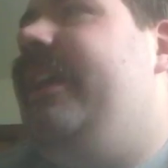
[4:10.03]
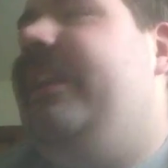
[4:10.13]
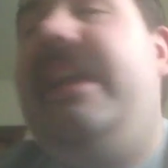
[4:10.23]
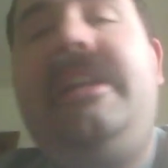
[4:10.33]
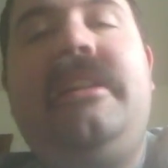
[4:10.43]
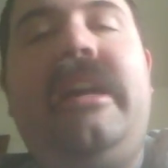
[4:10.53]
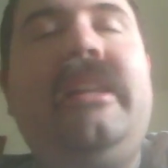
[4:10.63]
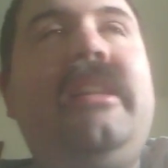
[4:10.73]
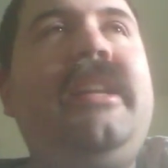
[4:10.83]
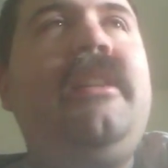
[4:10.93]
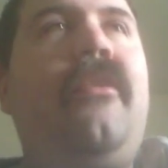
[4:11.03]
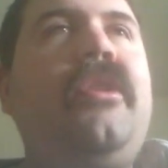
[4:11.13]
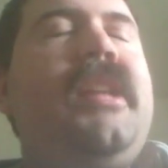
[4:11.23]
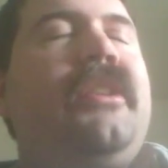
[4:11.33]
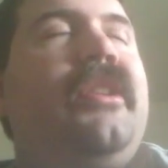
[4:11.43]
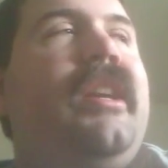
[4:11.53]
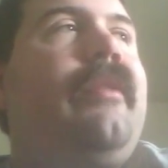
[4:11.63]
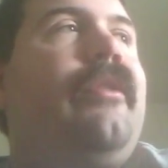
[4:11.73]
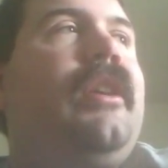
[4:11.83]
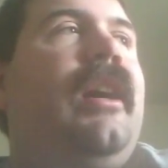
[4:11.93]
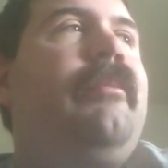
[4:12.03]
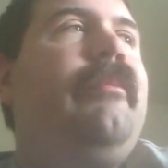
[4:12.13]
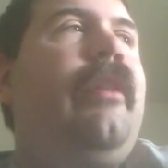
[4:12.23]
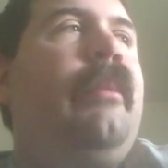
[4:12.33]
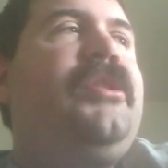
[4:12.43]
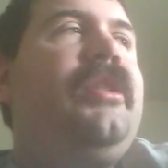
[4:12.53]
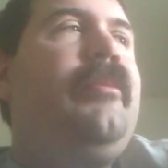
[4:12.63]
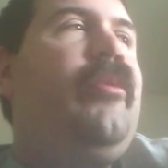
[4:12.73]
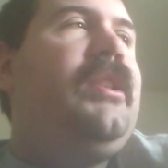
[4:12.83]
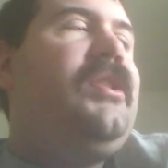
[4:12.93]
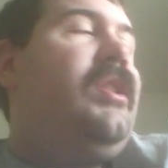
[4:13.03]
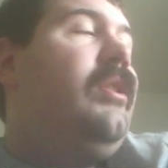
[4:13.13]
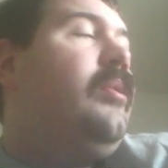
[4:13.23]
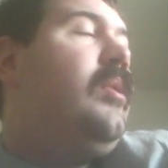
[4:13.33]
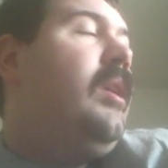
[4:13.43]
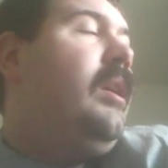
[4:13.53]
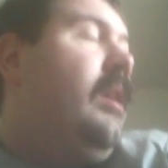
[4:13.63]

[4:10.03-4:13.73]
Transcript: I liked, I liked the voice actor they got for Com- uh, Mr. Compressed too.